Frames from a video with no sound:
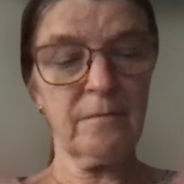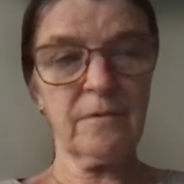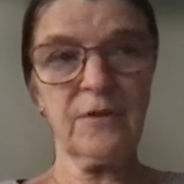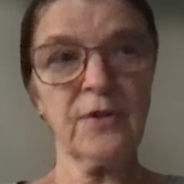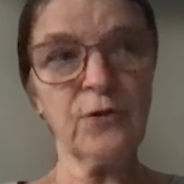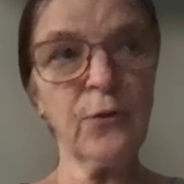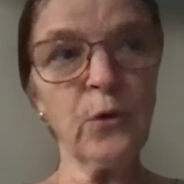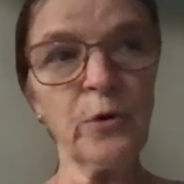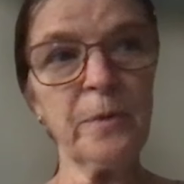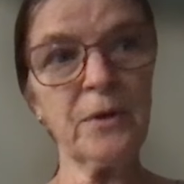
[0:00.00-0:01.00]

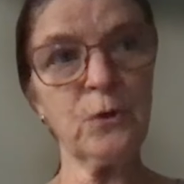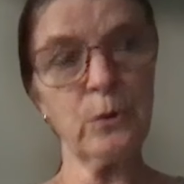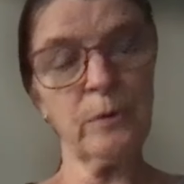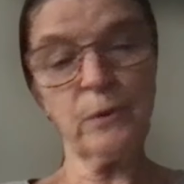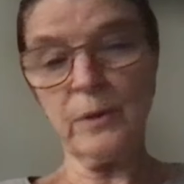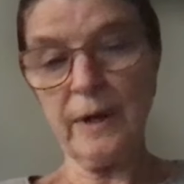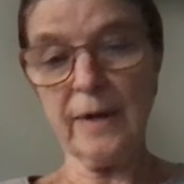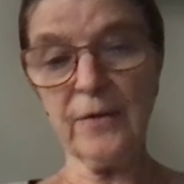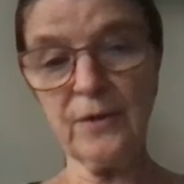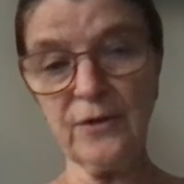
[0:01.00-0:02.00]
Transforming to a more
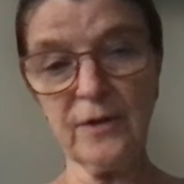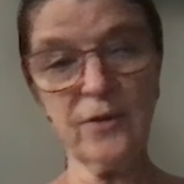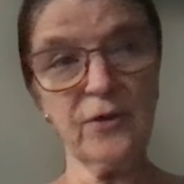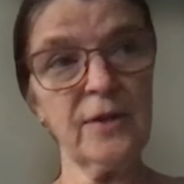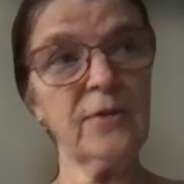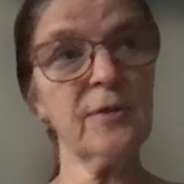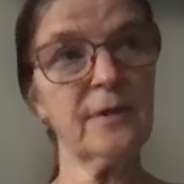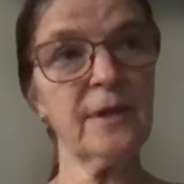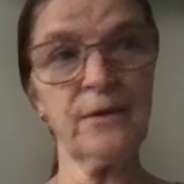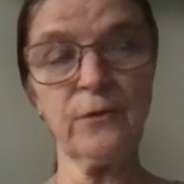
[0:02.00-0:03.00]
high risk disease,
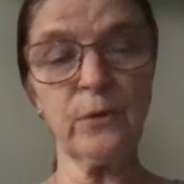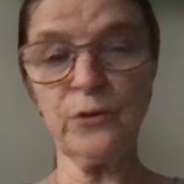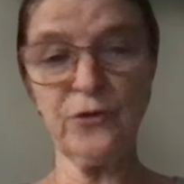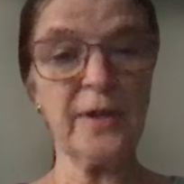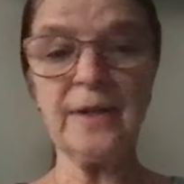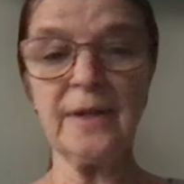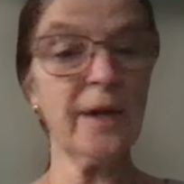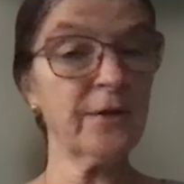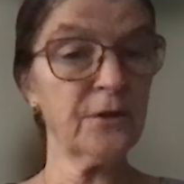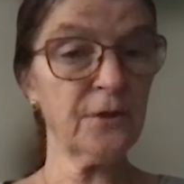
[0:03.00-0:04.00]
then of course they need
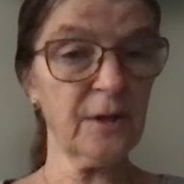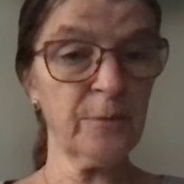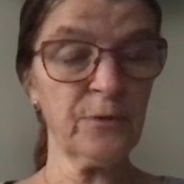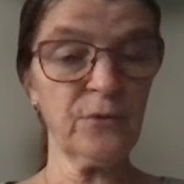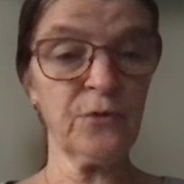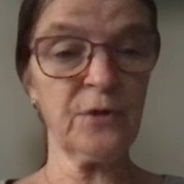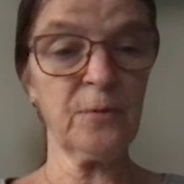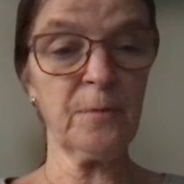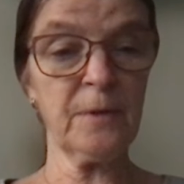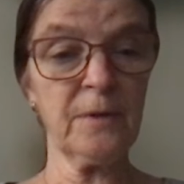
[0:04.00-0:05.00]
other types of
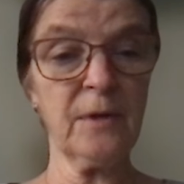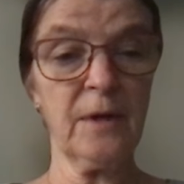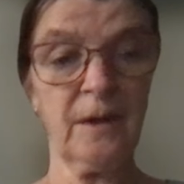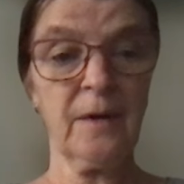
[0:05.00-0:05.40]
treatment.